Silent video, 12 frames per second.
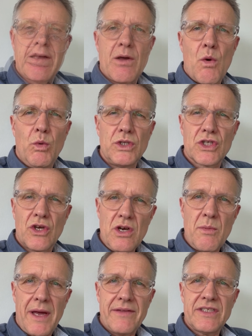What's good
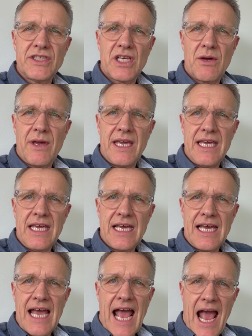about the Zoe
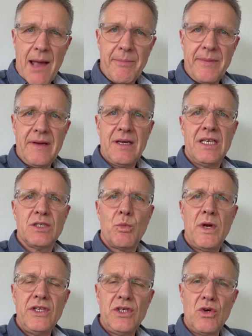app is
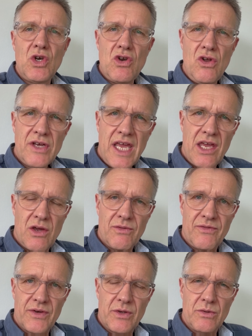when you're logging your
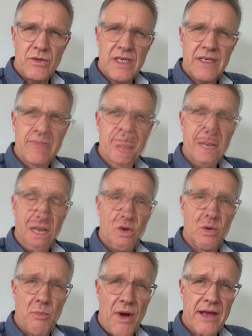food, and I
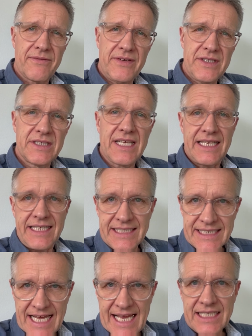log breakfast, any
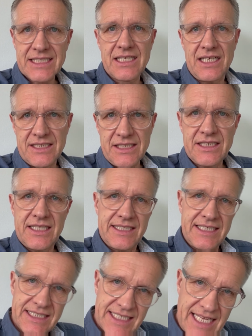snacks, lunch, any
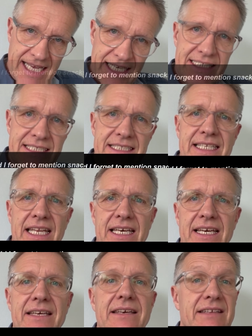snacks,
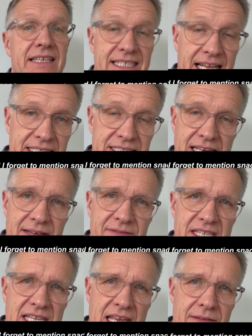dinner, any snacks I have
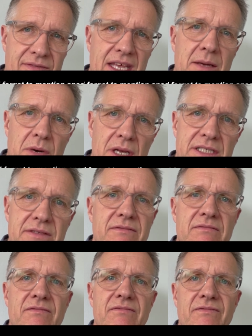in the evening, plus
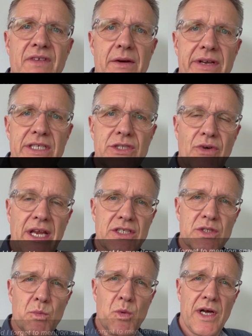various drinks
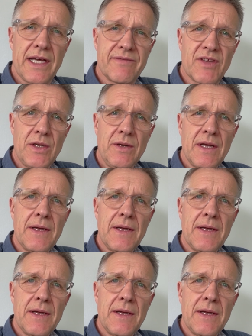and what have you,